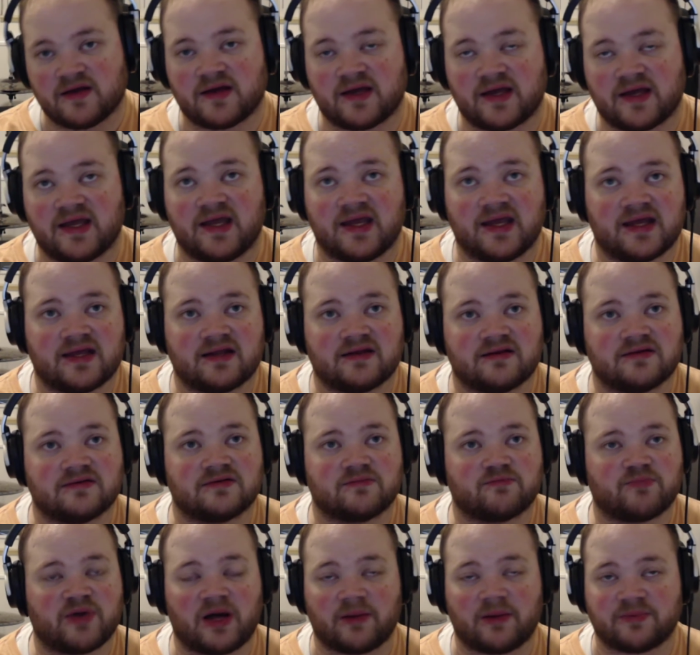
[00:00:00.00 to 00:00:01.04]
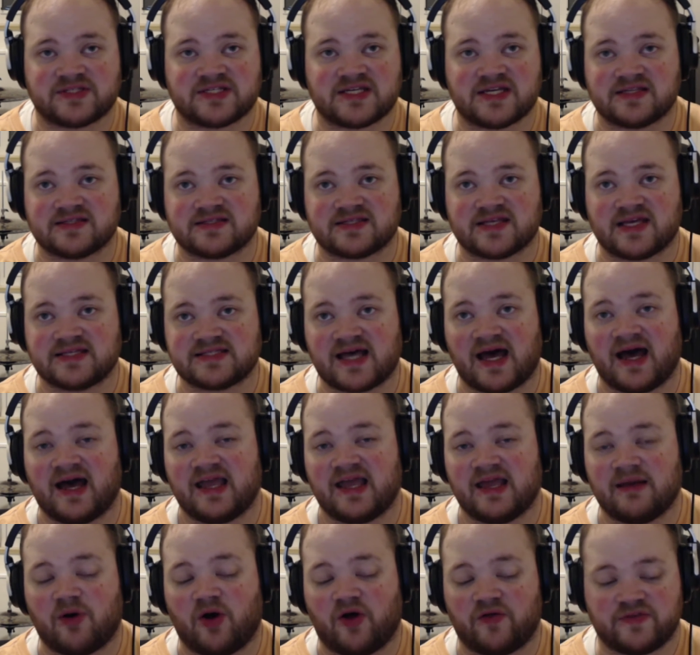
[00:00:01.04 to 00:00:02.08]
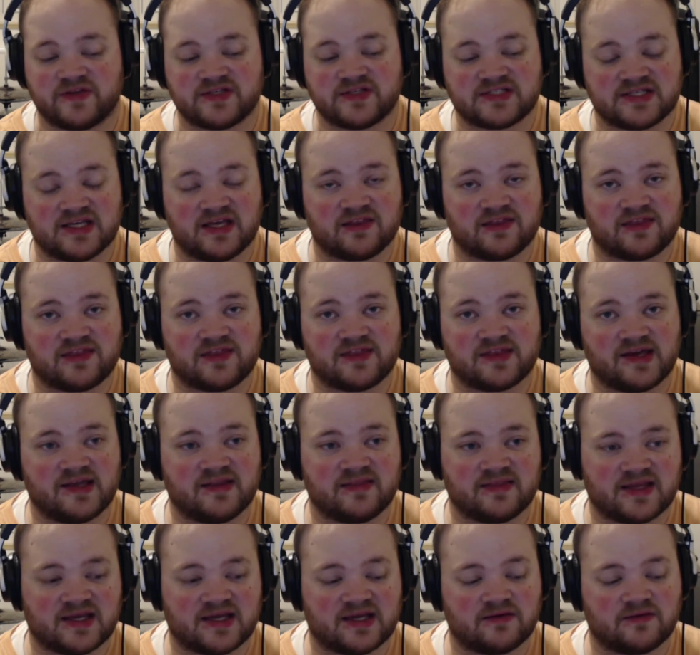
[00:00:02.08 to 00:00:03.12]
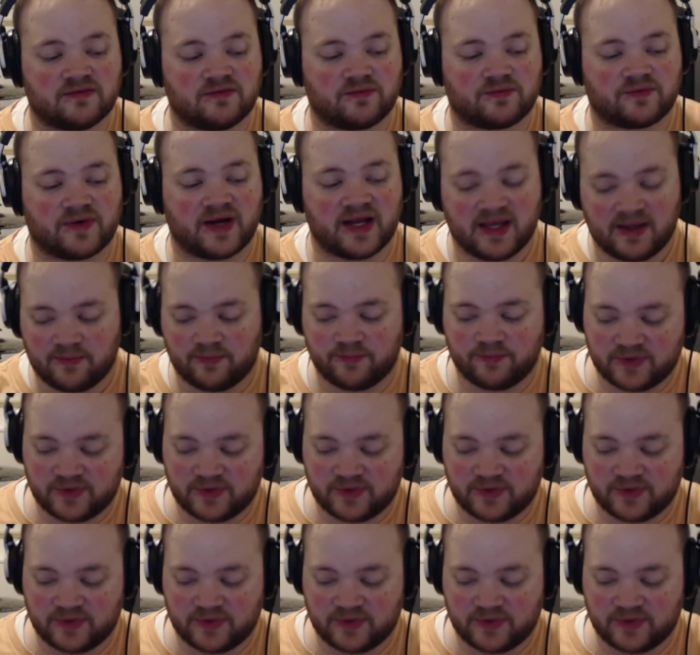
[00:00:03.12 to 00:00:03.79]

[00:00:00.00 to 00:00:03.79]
and Palpatine says, "I am all the Sith," and then Rey